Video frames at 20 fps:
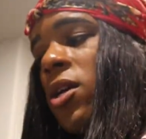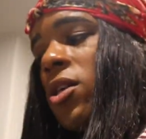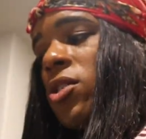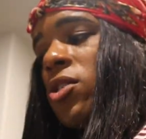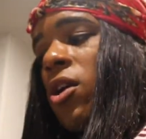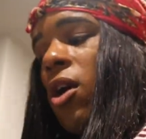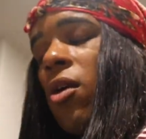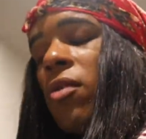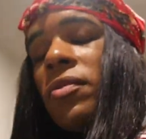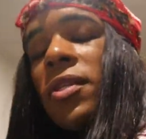
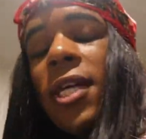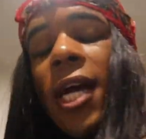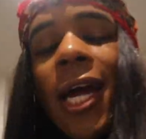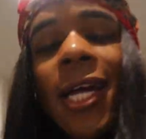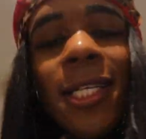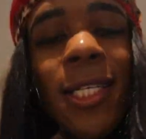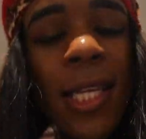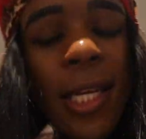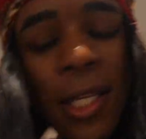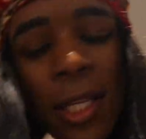So if you
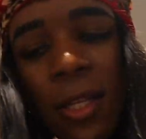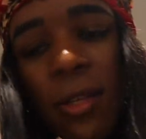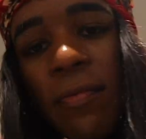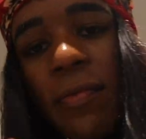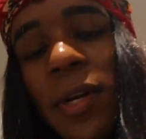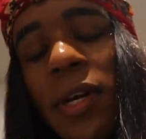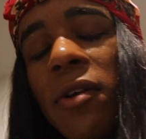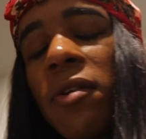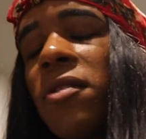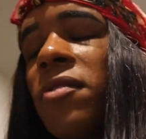guys think this
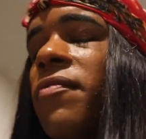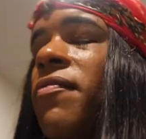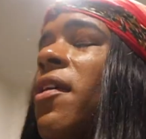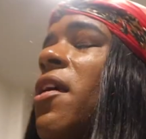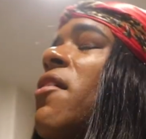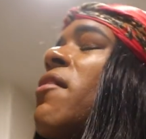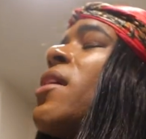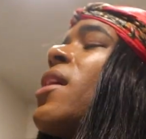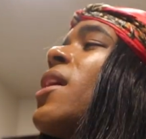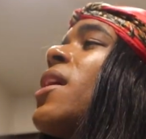video is
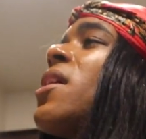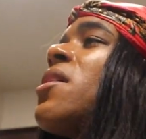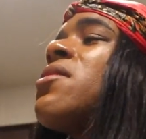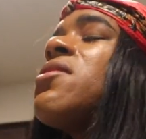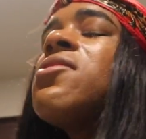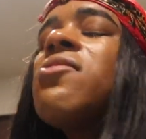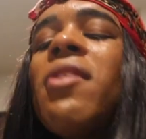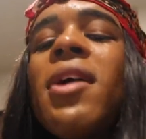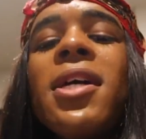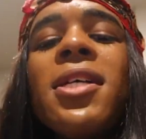very
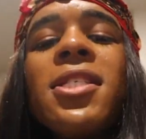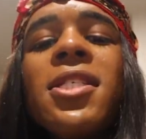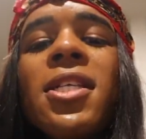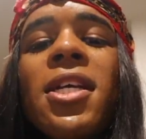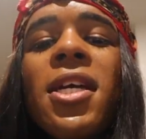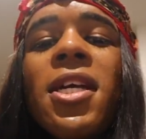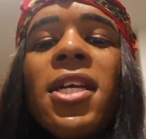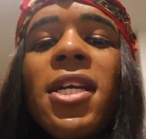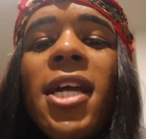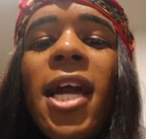
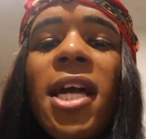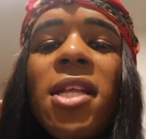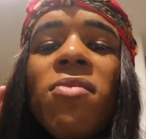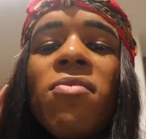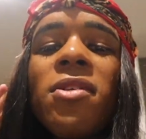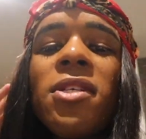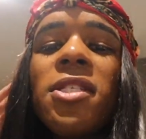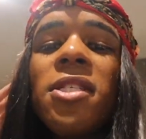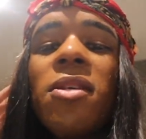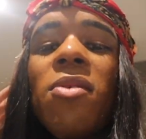interesting and you guys
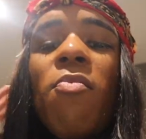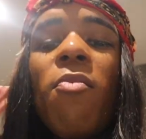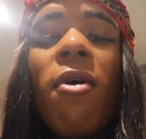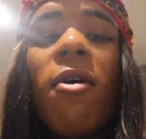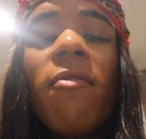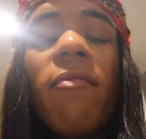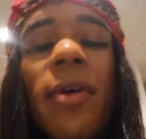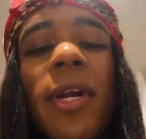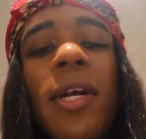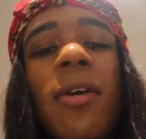want to see
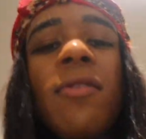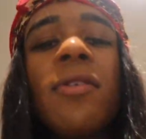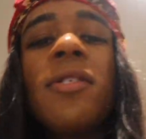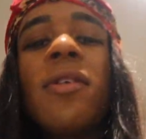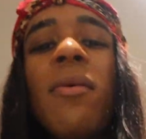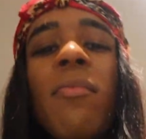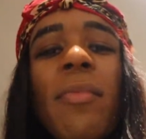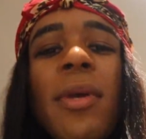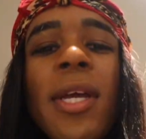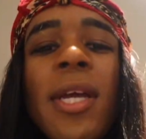more
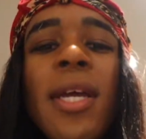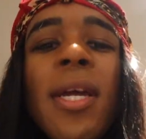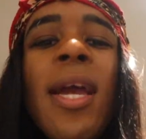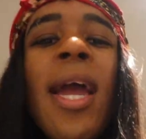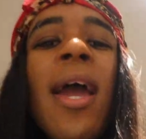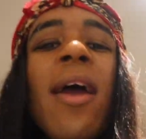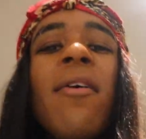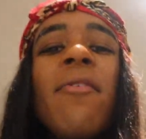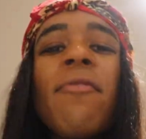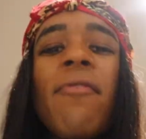videos of me,